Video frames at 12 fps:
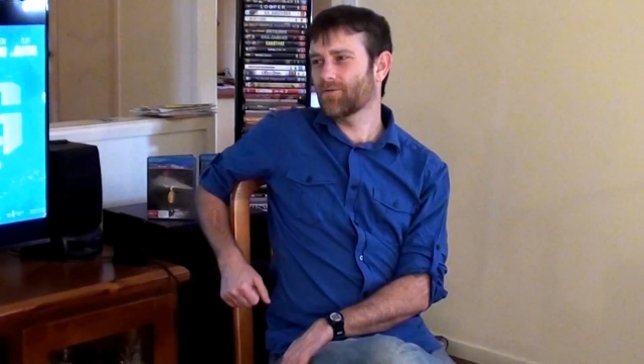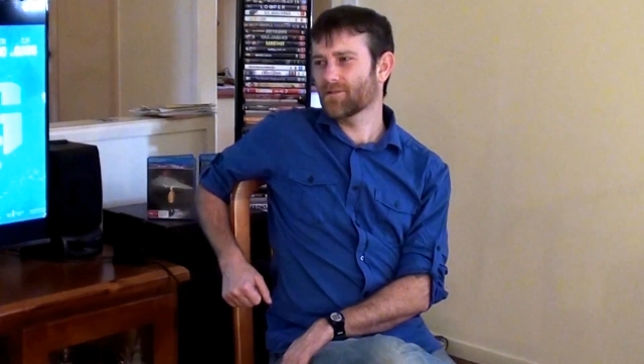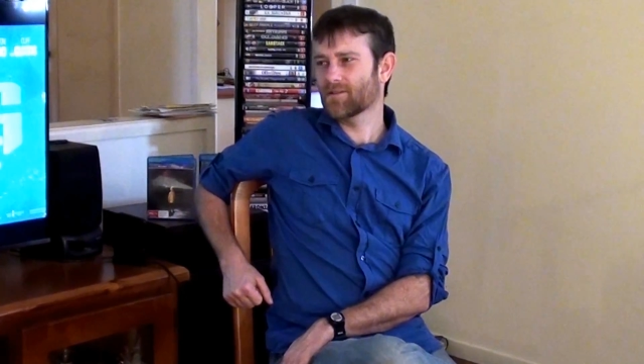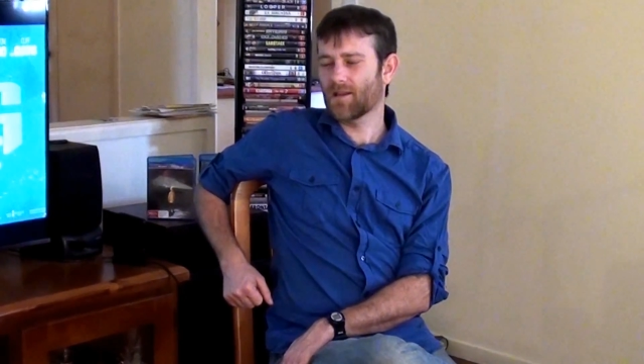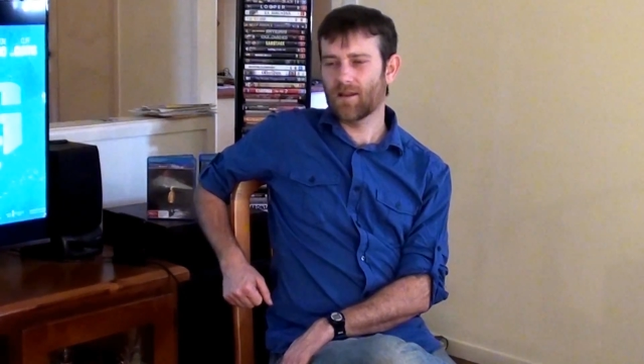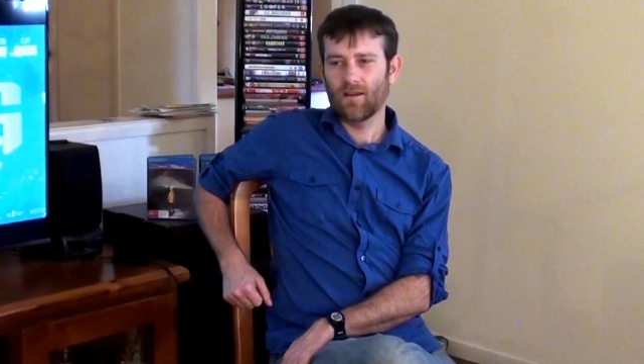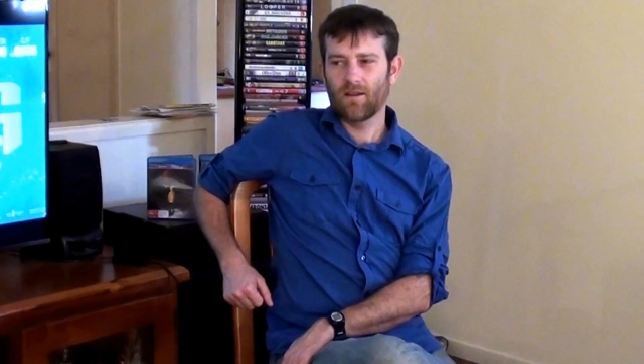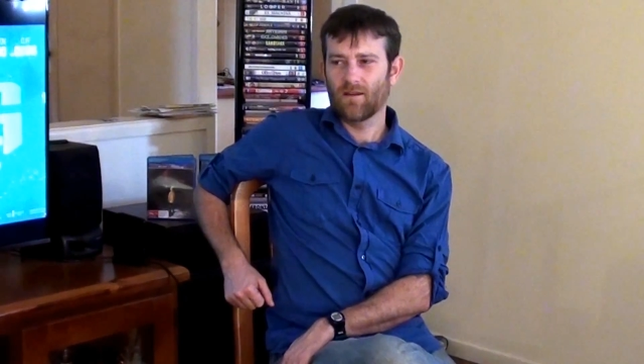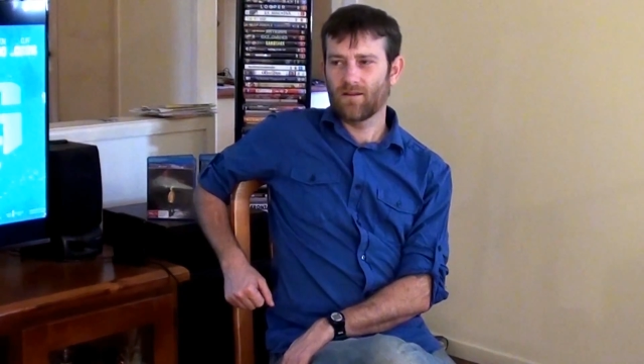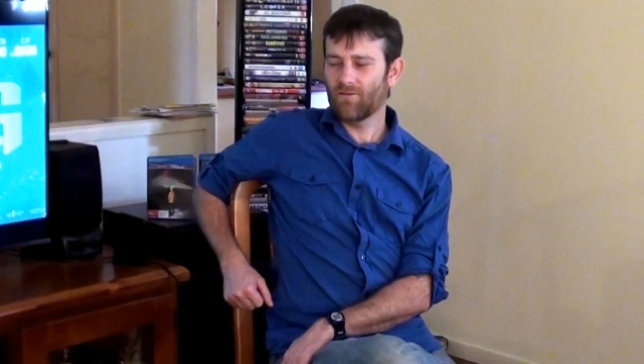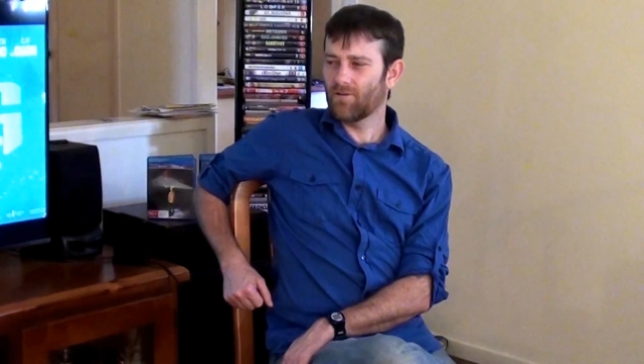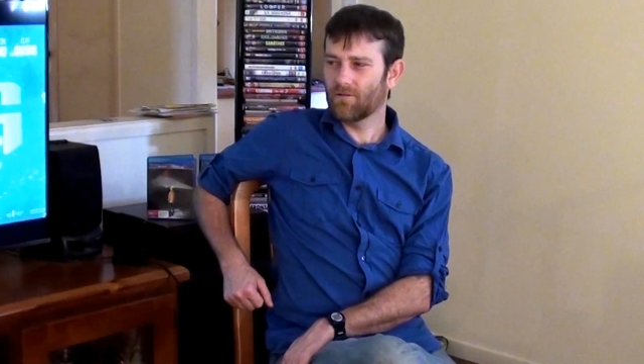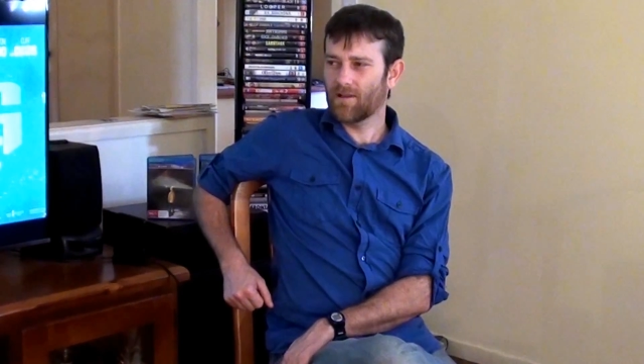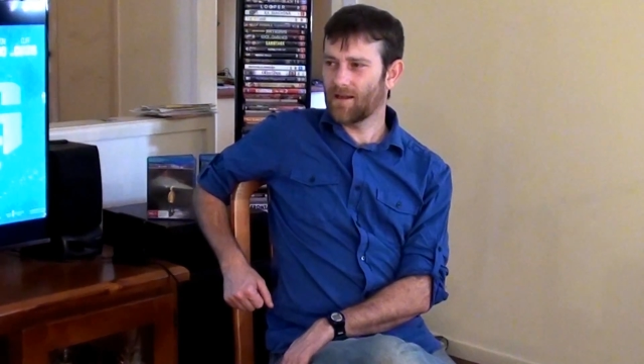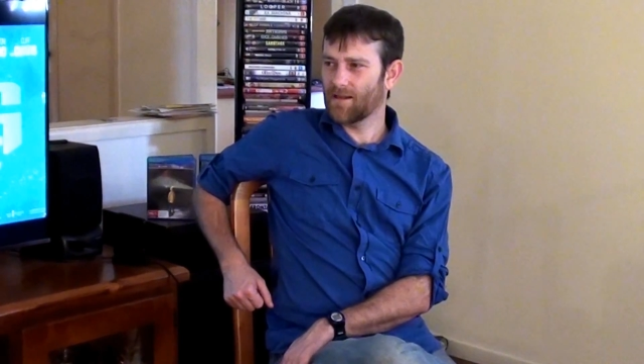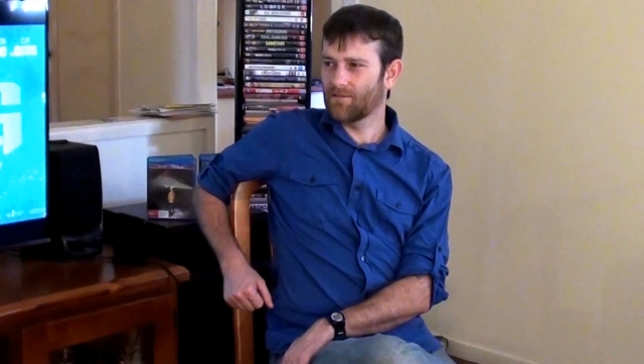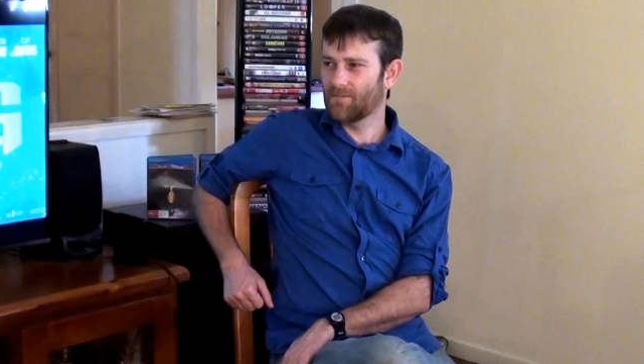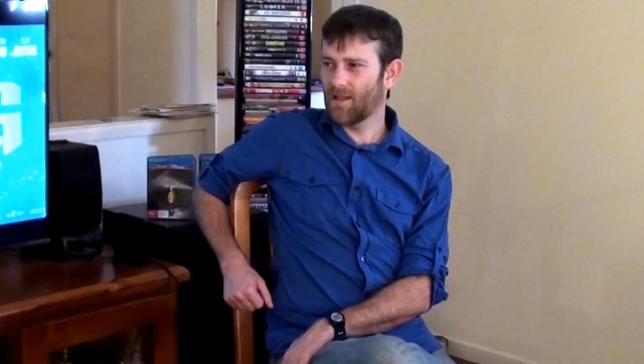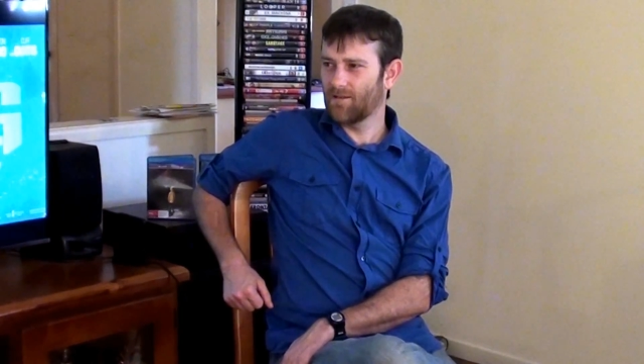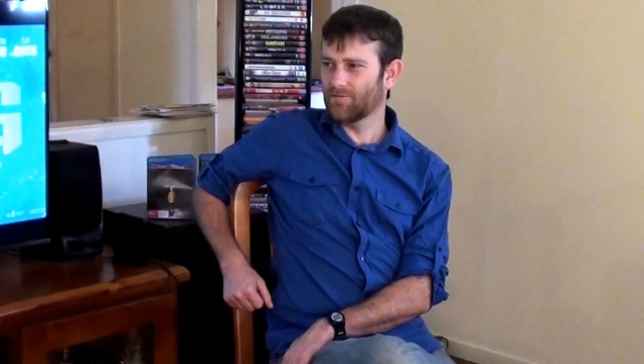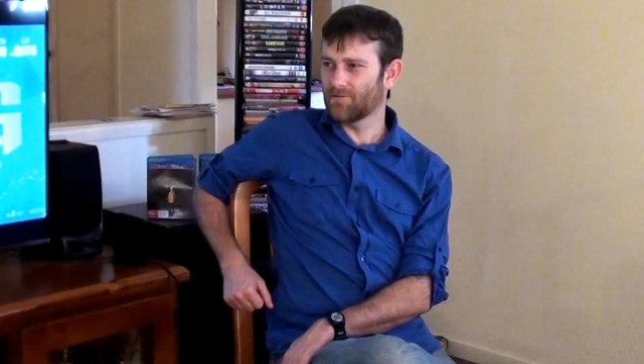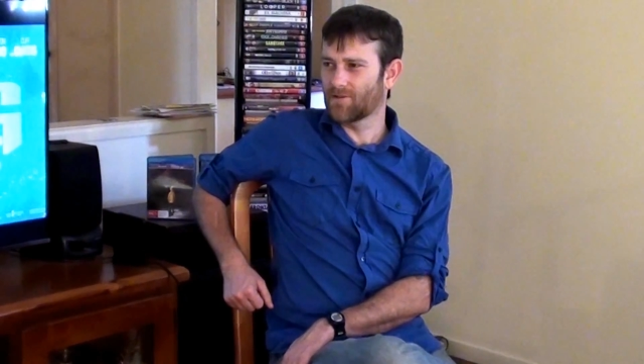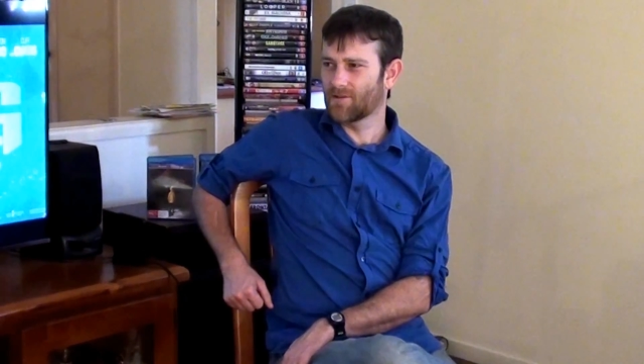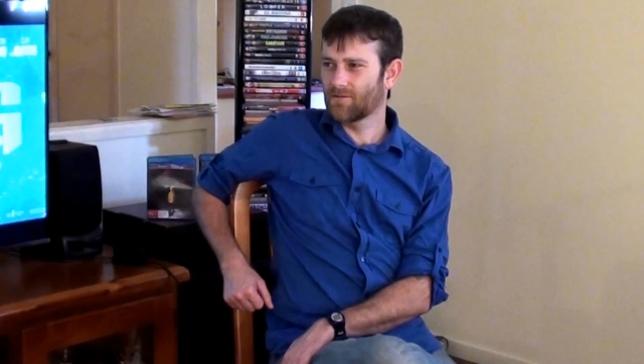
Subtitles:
It was like, you're all getting killed.